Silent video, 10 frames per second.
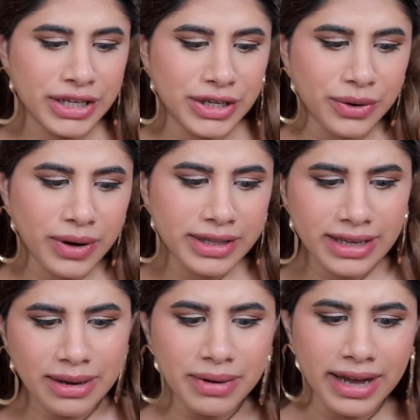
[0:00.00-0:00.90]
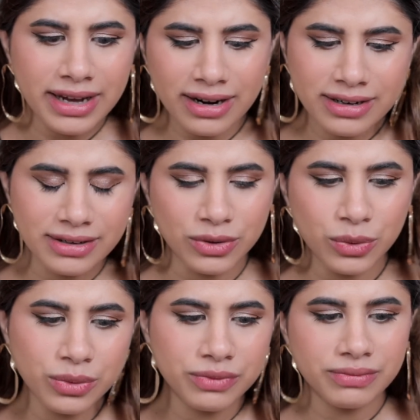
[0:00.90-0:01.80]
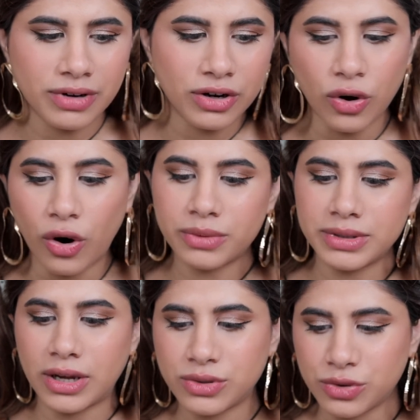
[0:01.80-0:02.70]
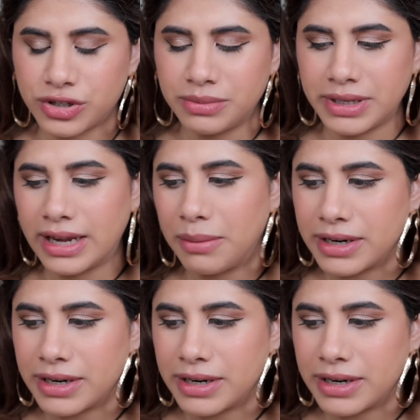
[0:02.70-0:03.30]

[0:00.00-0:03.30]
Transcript: You know, I think I can't do a lot without social media.